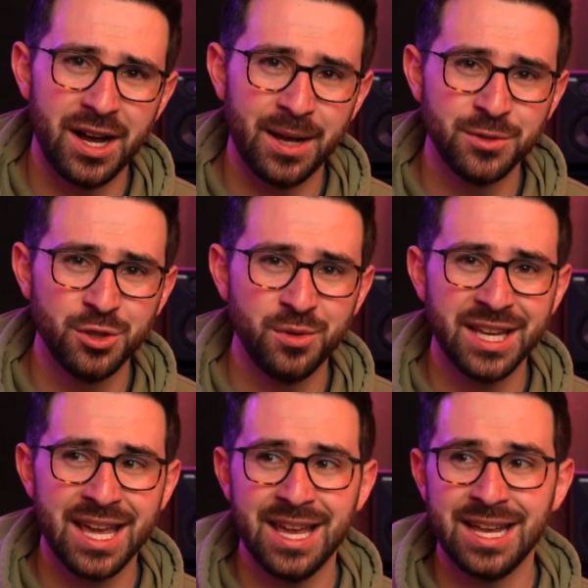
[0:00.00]
I'm
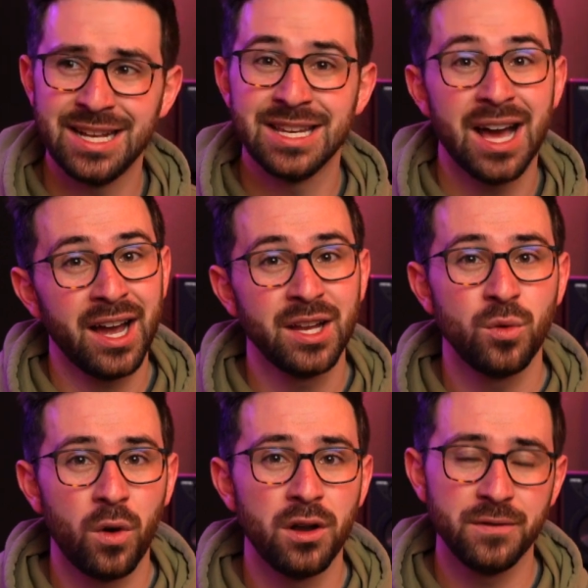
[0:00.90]
doing a
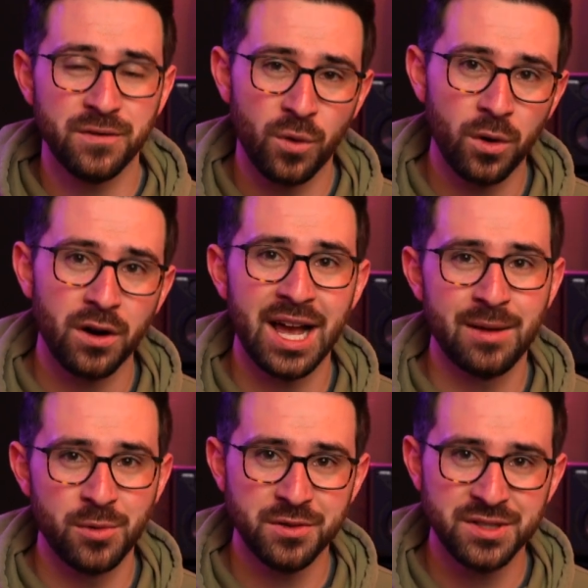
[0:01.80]
914
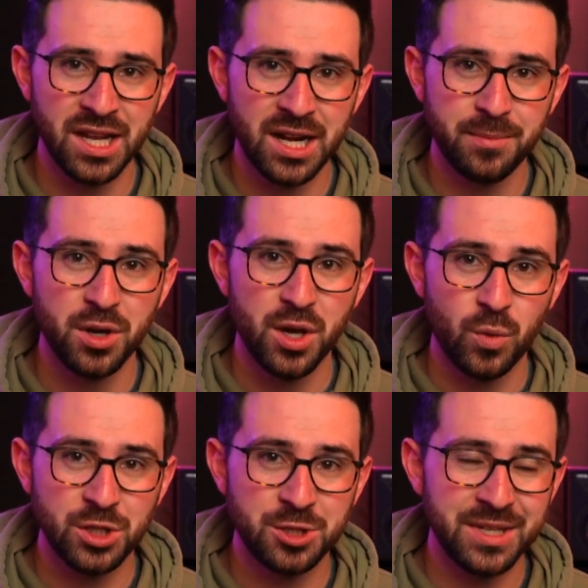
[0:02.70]
Atmos setup,
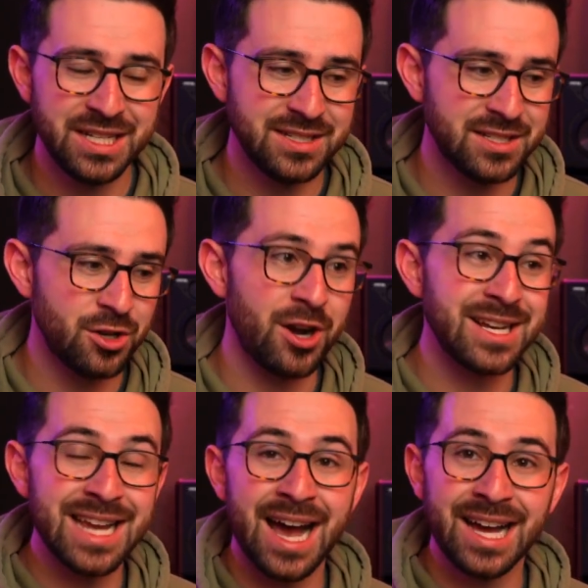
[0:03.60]
which means there are
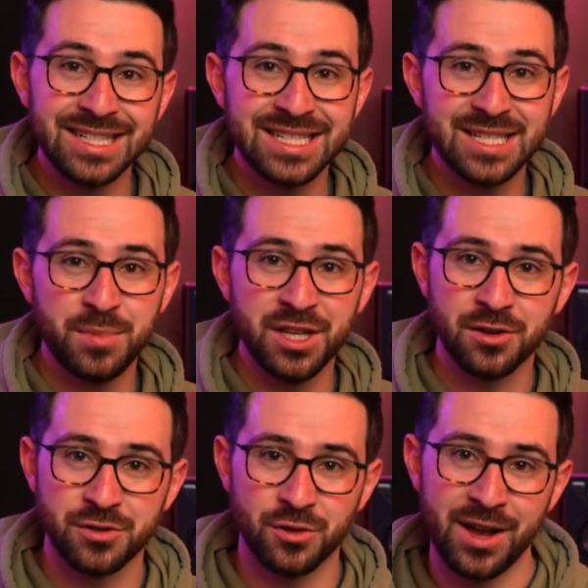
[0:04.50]
9
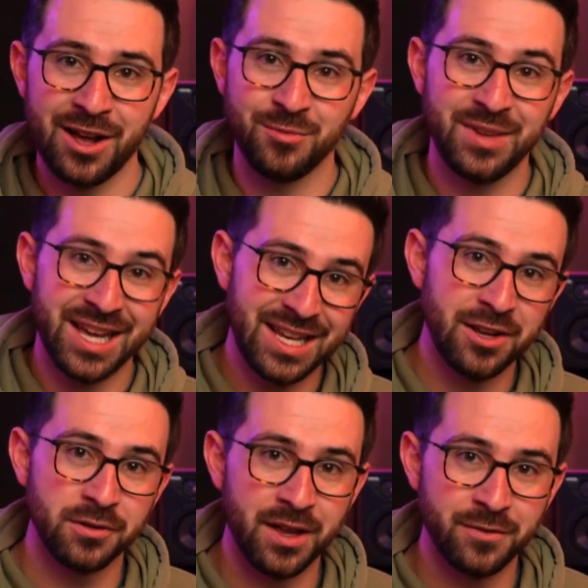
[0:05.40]
speakers around me at
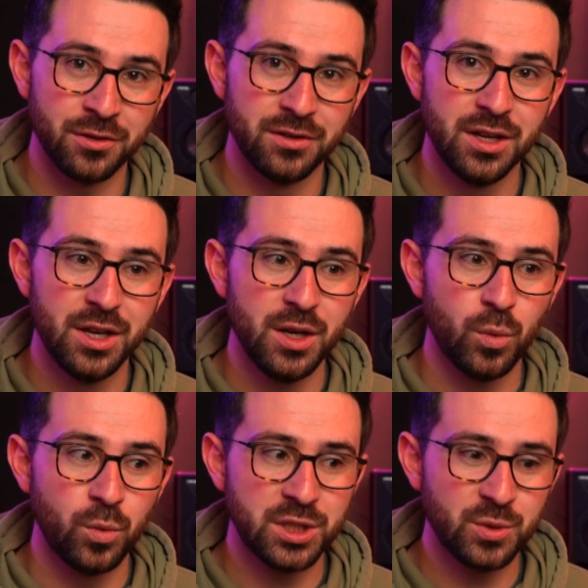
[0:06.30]
ear level,
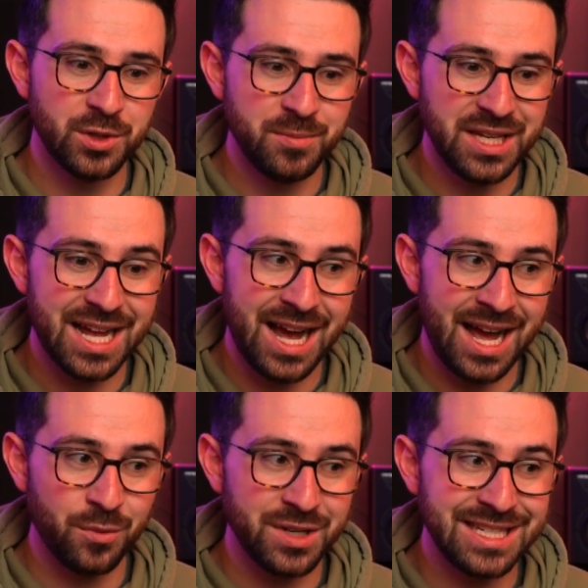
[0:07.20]
which would mean
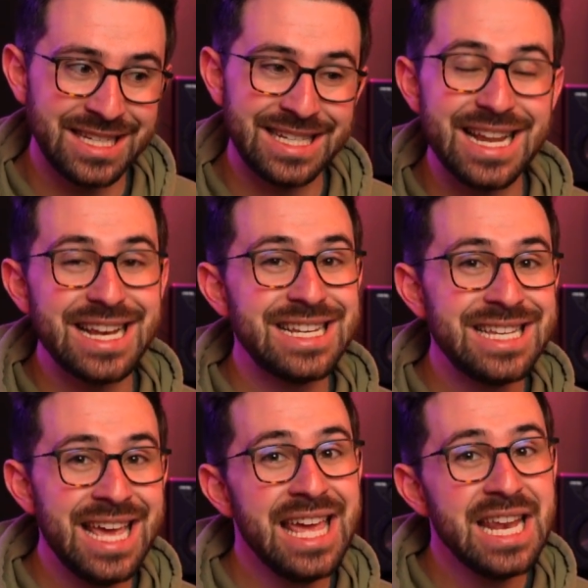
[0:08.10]
I would need
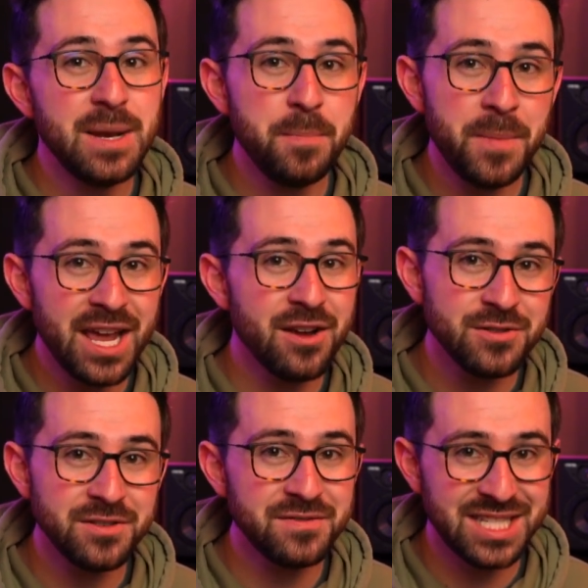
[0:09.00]
10
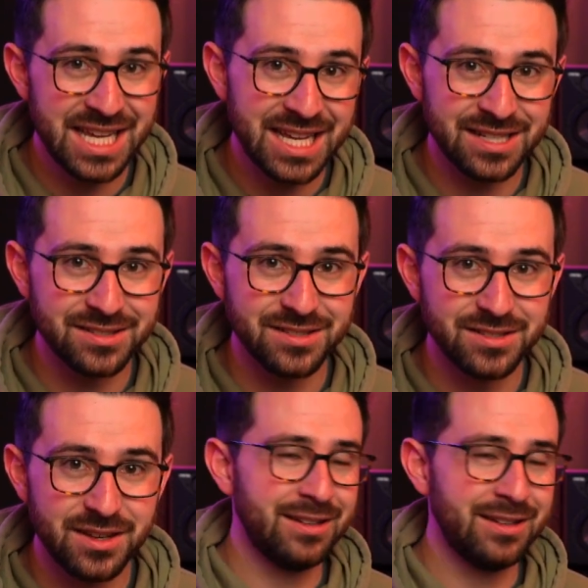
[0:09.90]
pairs of stands.